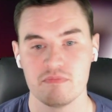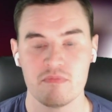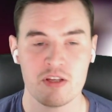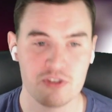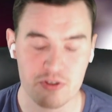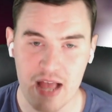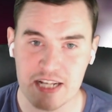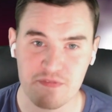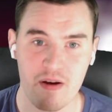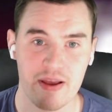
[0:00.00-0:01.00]
So
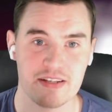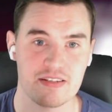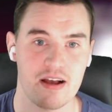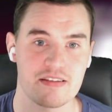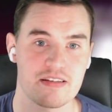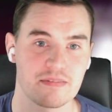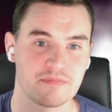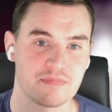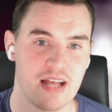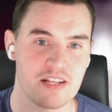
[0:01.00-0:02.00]
that's very exciting.
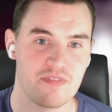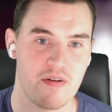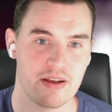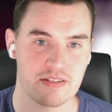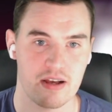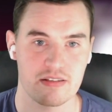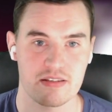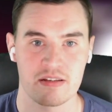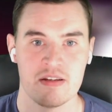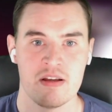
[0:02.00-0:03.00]
That's very
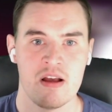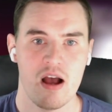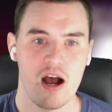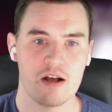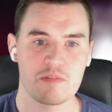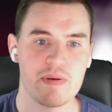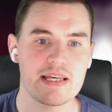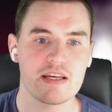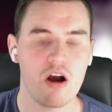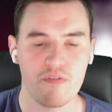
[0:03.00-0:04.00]
exciting.
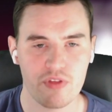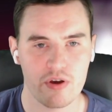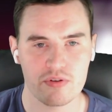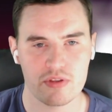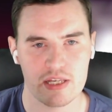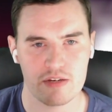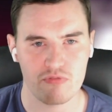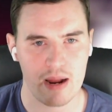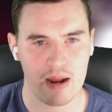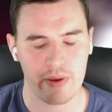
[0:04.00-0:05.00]
Speaking of, though, the
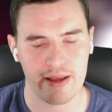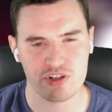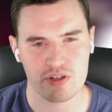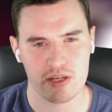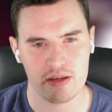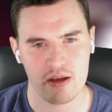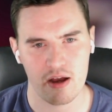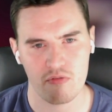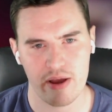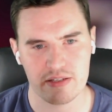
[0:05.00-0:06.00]
Rampage
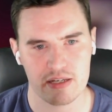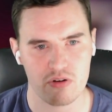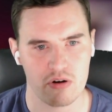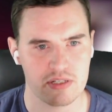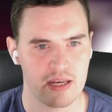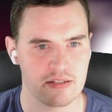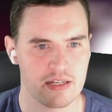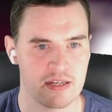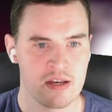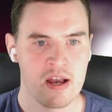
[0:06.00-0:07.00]
ratings on
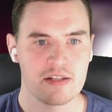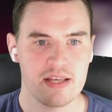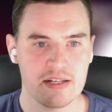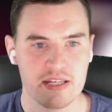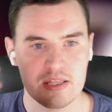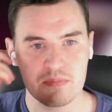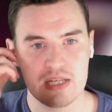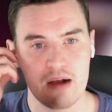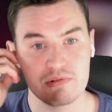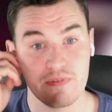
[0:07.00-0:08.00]
TNT, TNT
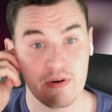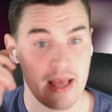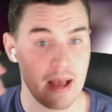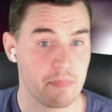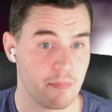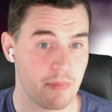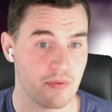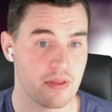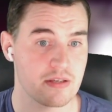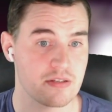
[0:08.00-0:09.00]
themselves are very happy about
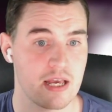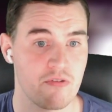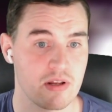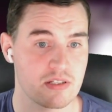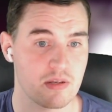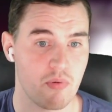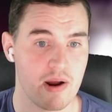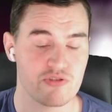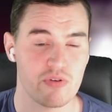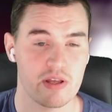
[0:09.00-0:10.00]
this. They released a
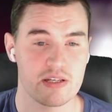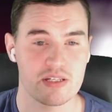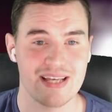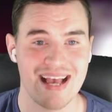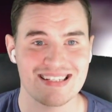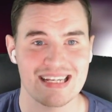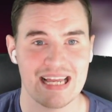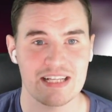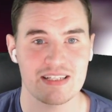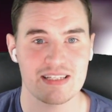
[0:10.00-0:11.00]
press release
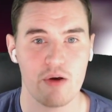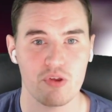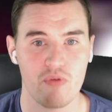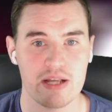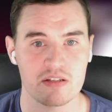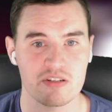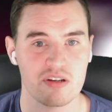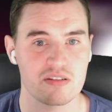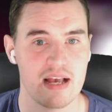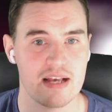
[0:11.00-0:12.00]
yesterday to tout the rating
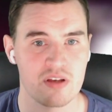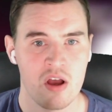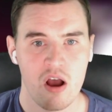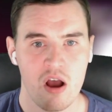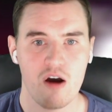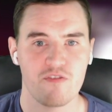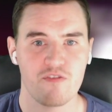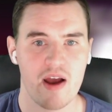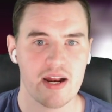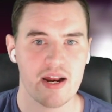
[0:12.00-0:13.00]
success of
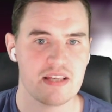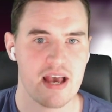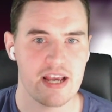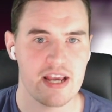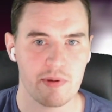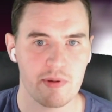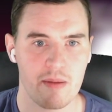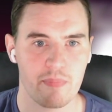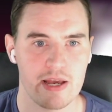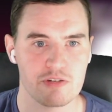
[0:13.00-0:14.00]
Friday's AEW
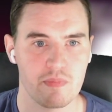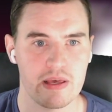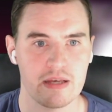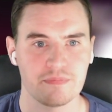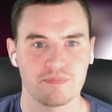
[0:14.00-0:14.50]
Rampage premiere.